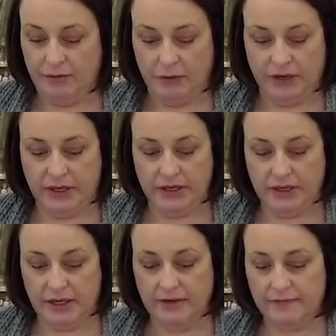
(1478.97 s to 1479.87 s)
But we
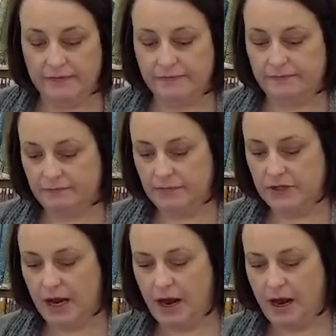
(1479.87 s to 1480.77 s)
did give
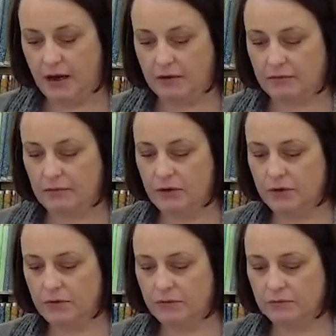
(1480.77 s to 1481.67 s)
Zach,
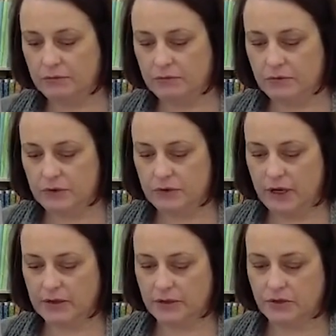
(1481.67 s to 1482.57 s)
who
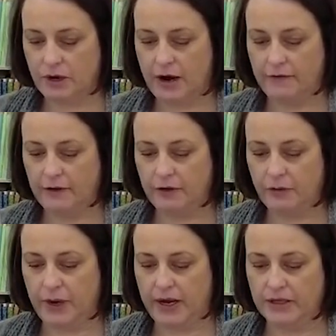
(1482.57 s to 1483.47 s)
has to drive a
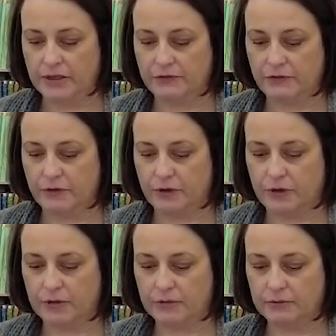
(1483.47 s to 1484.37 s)
little ways for